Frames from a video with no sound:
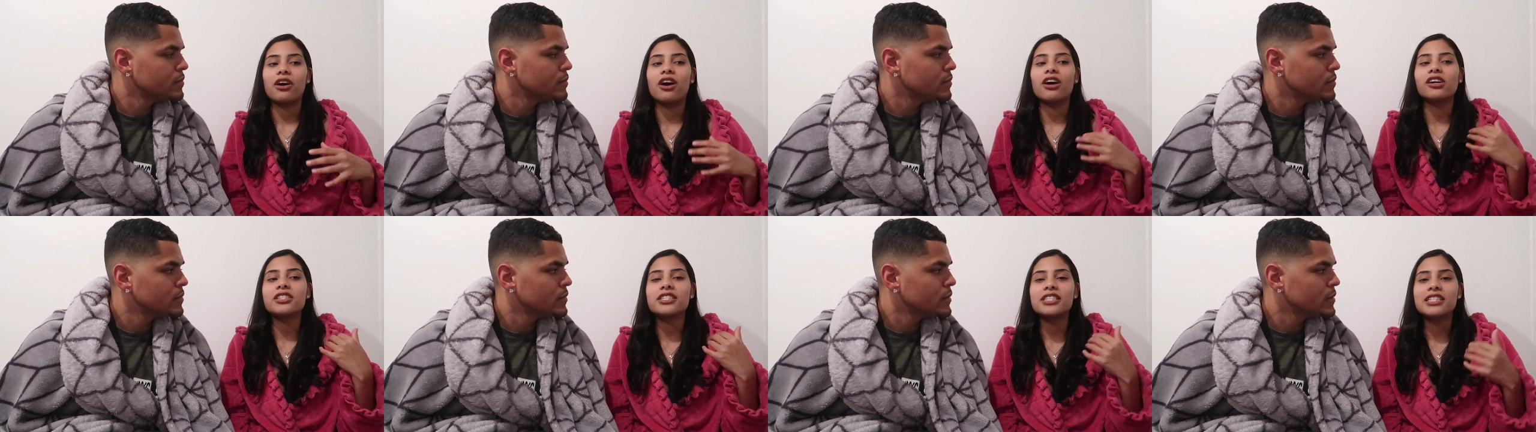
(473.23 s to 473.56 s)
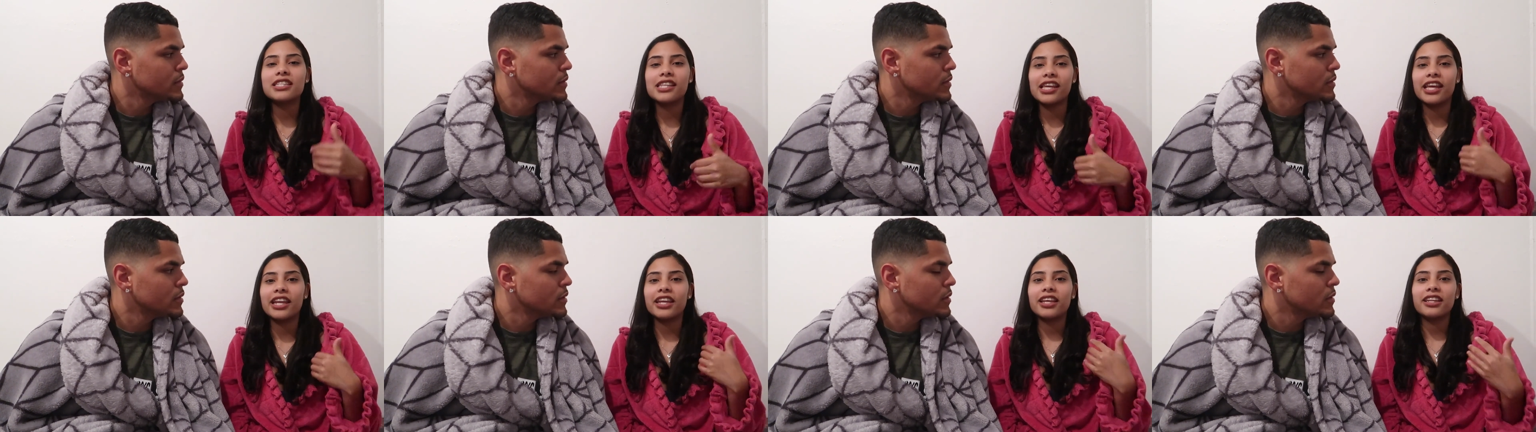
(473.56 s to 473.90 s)
Speaker 1: us
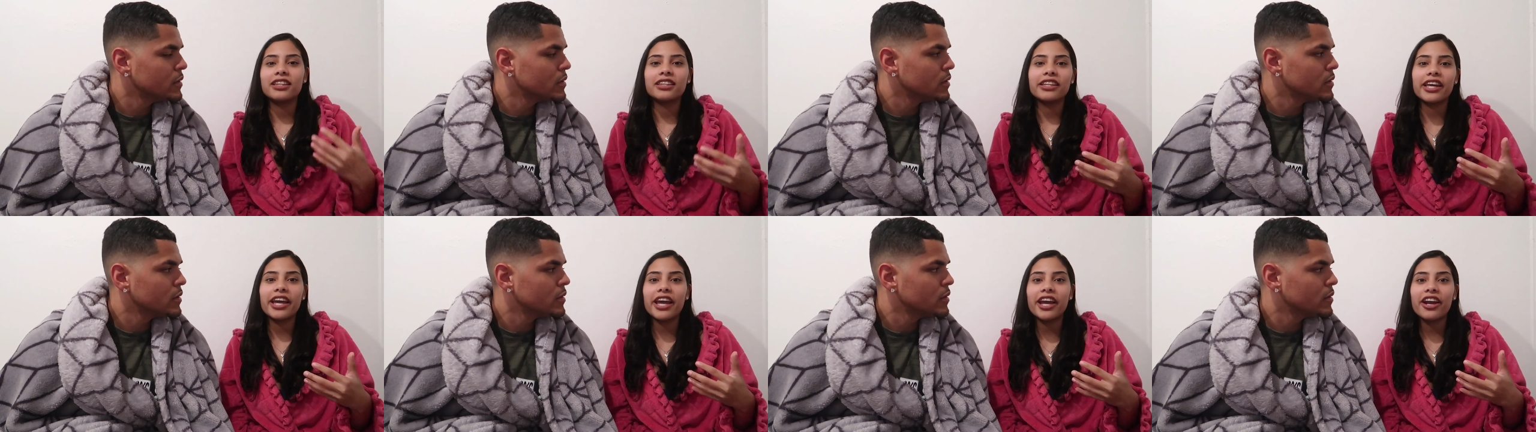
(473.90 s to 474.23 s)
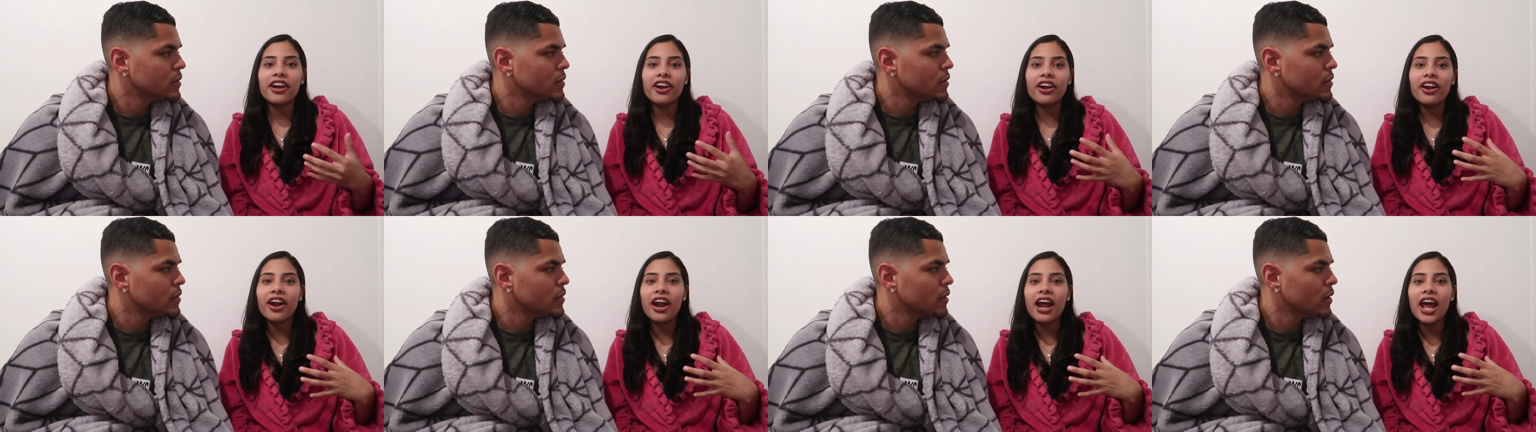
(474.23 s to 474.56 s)
sitting
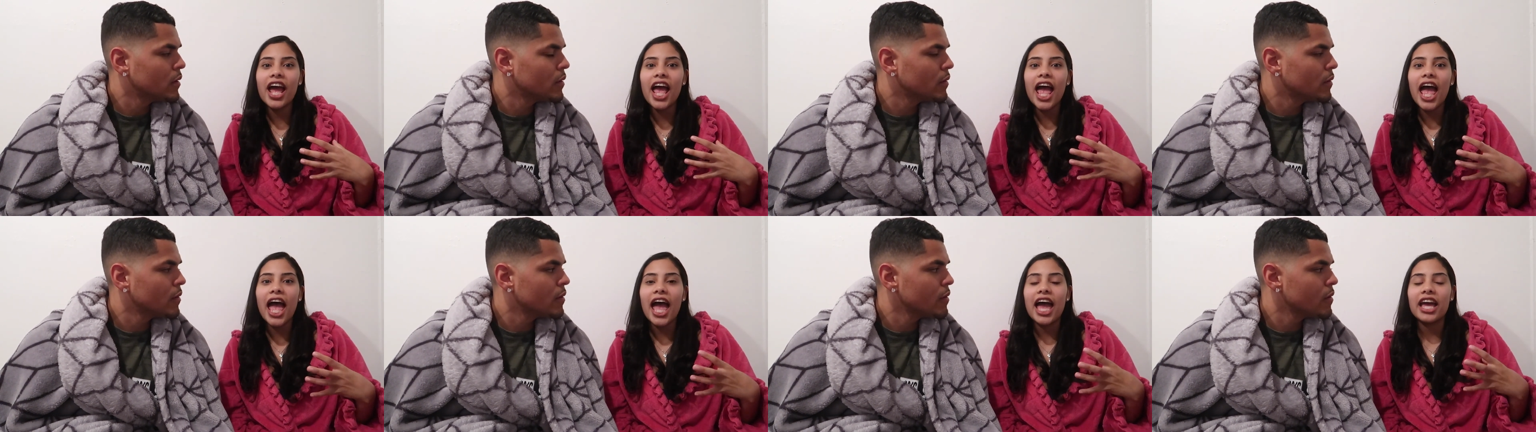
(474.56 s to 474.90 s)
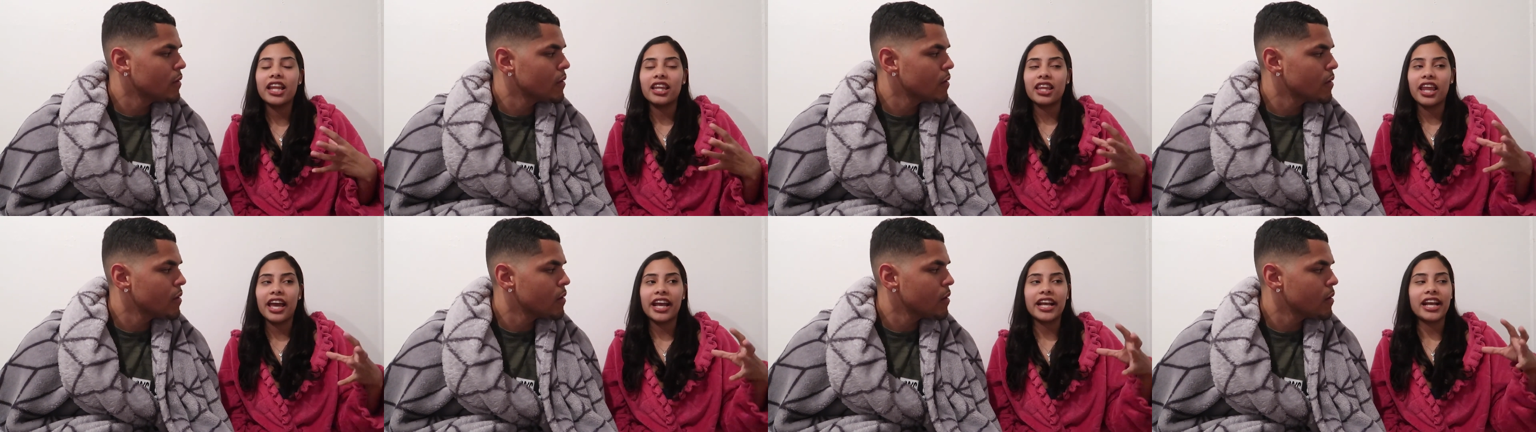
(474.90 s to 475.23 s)
there
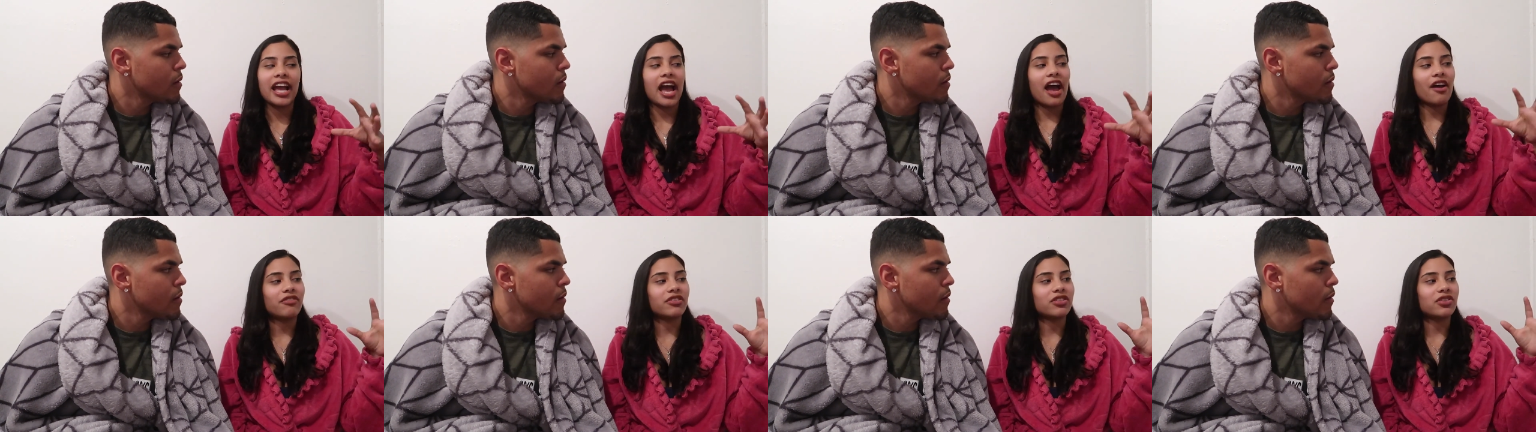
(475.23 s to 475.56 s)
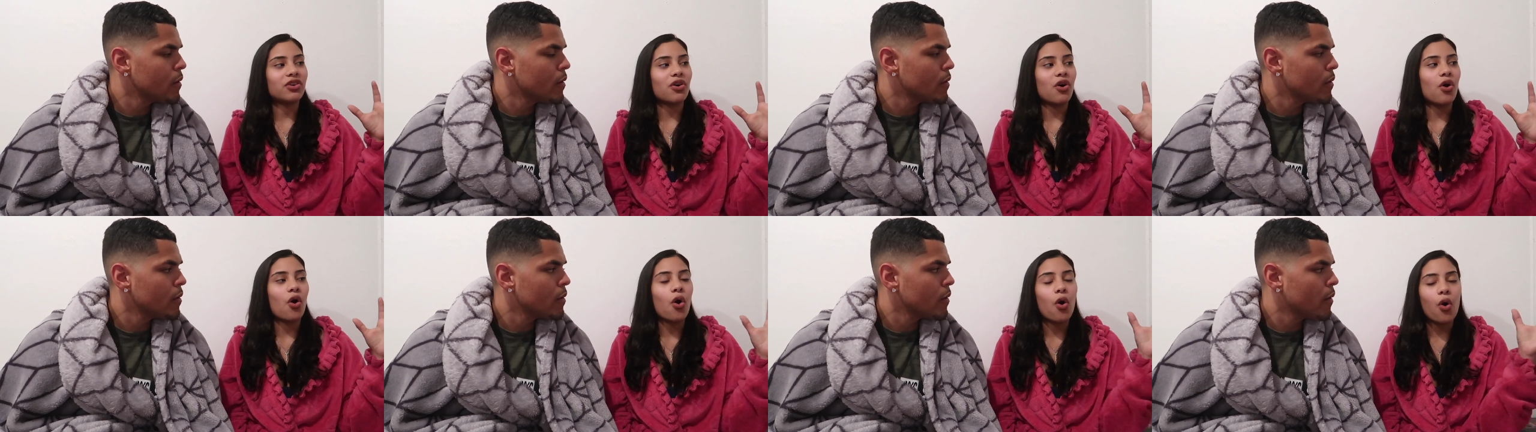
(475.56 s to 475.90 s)
and like having
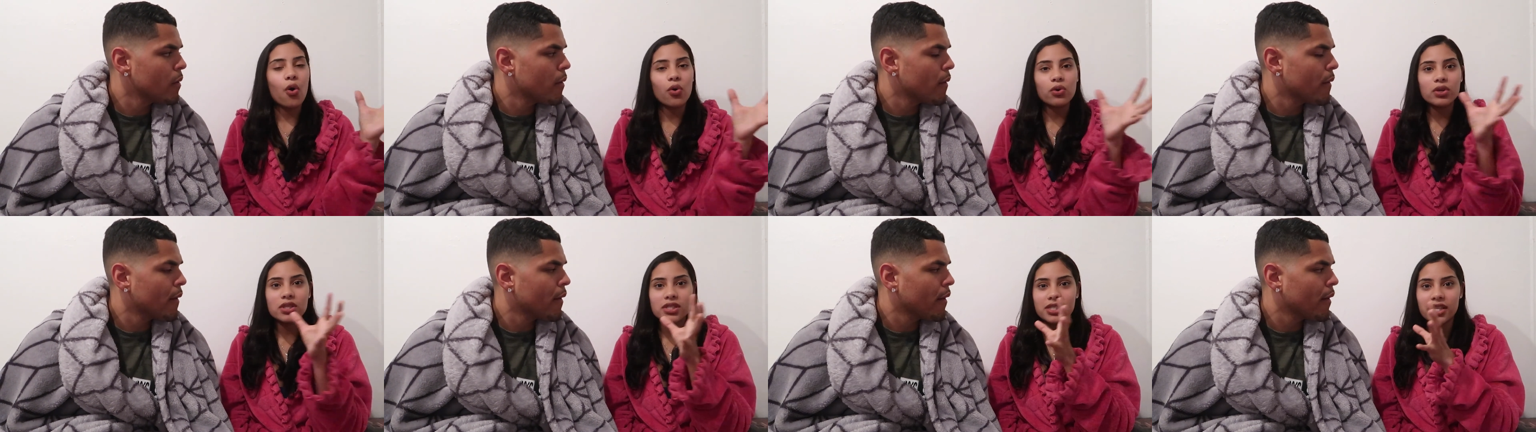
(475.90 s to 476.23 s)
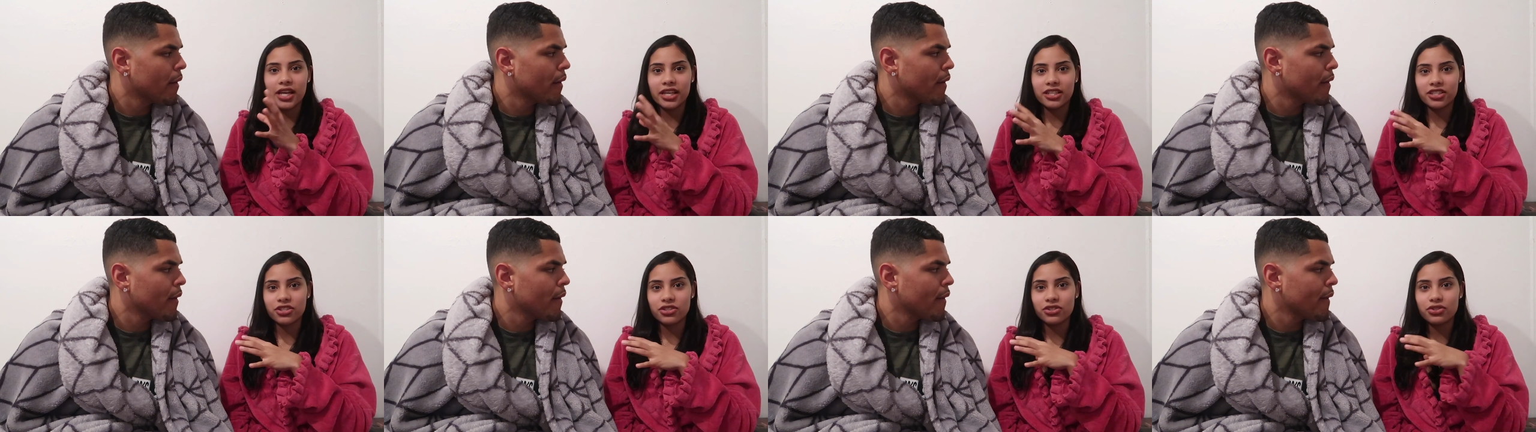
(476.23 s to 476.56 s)
the whole
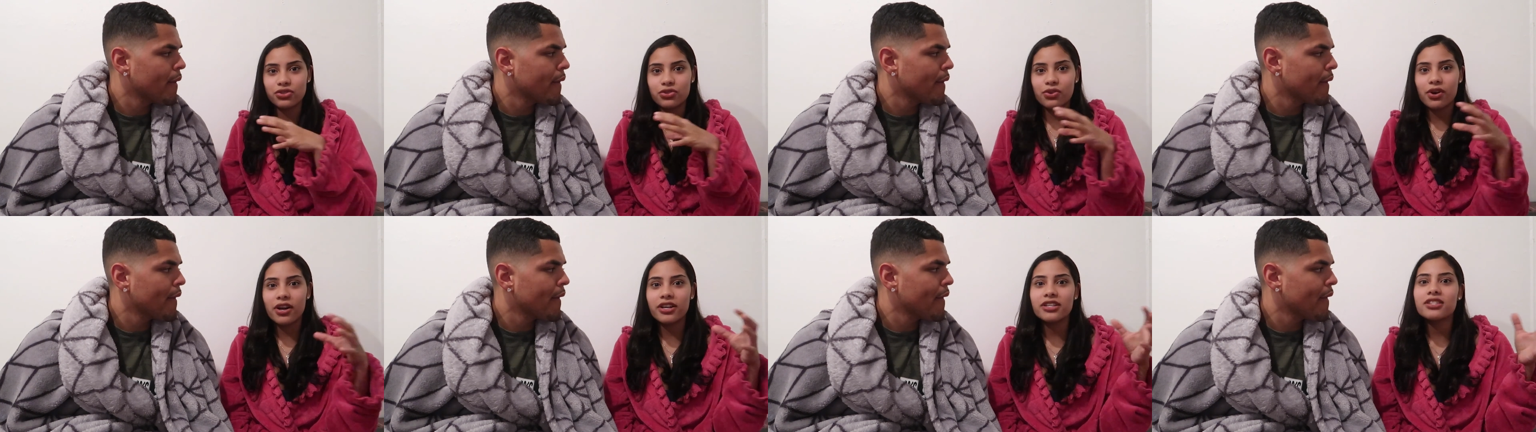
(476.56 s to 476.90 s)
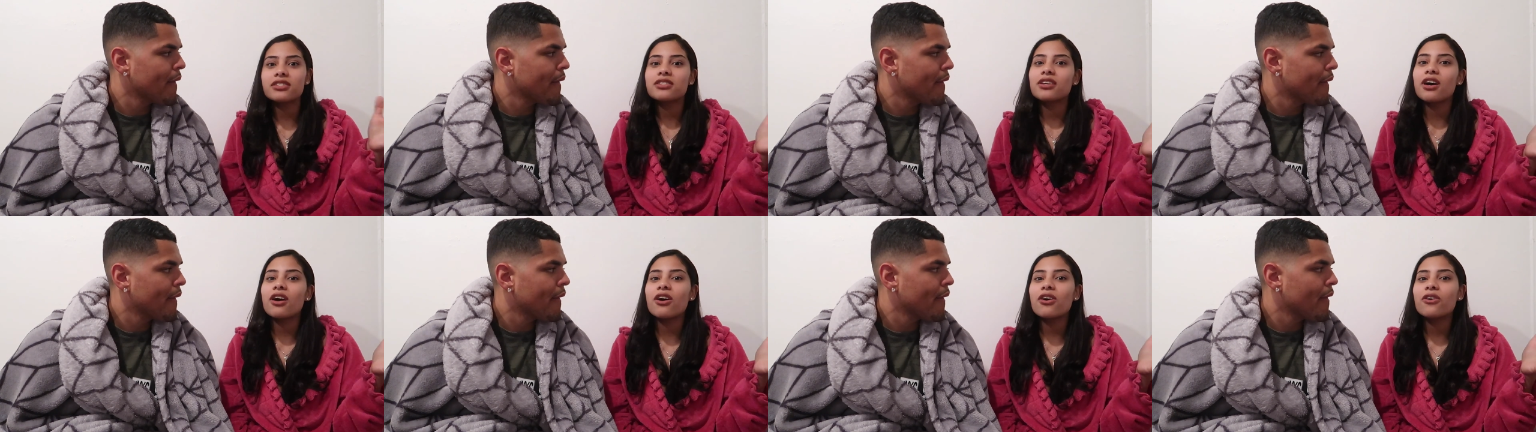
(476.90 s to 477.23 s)
section to
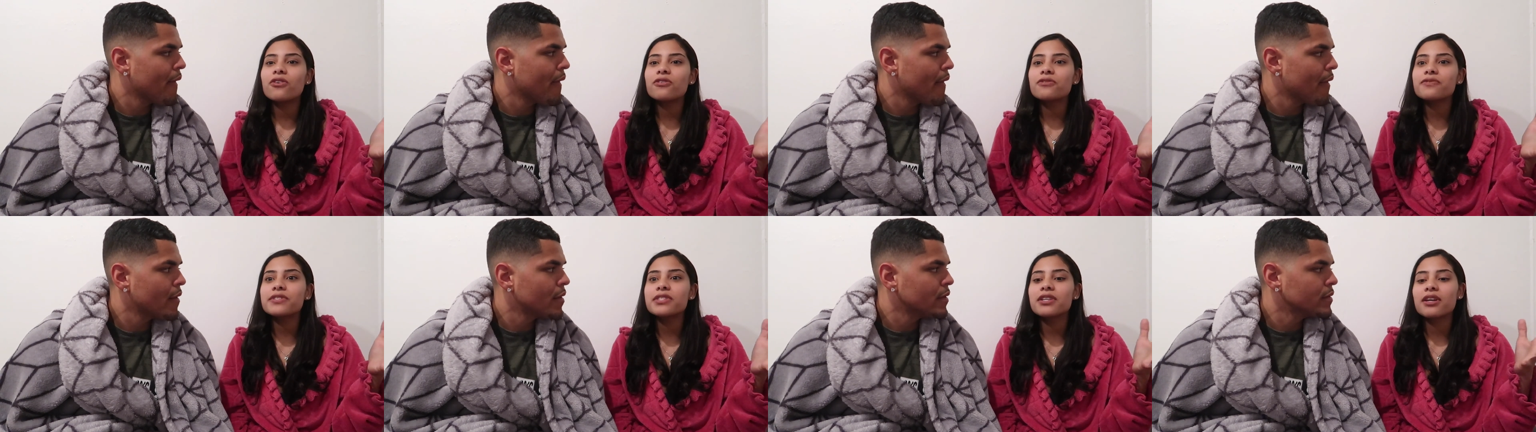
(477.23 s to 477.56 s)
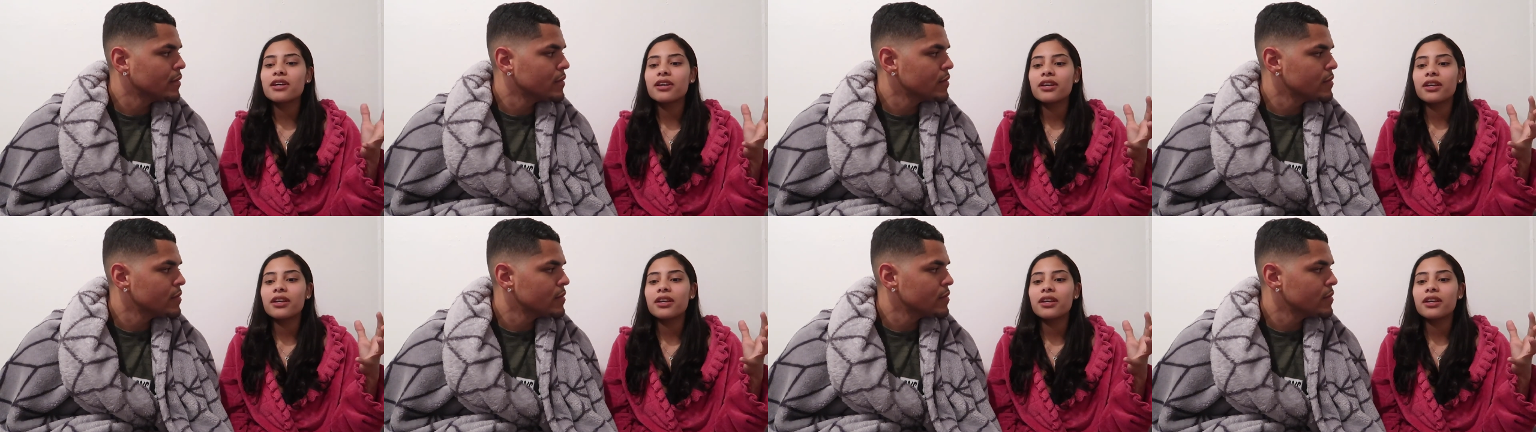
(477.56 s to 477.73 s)
ourselves